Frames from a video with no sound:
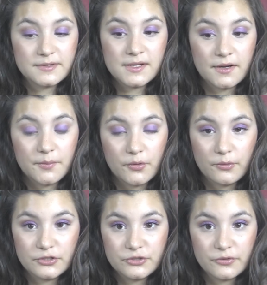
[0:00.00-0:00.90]
Wraps it up.
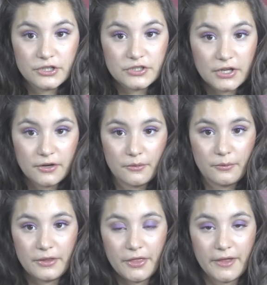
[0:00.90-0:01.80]
Once you are
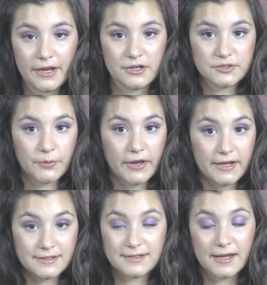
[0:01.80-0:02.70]
done with the hairspray
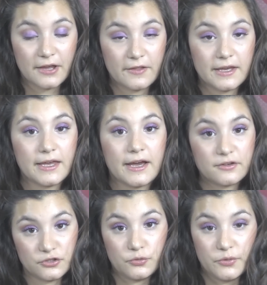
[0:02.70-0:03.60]
and styling it
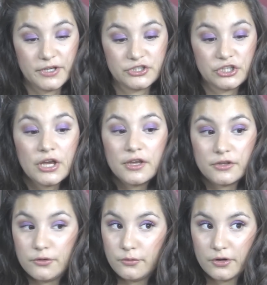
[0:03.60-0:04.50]
how you wish,
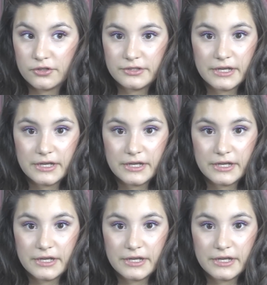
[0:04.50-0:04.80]
you are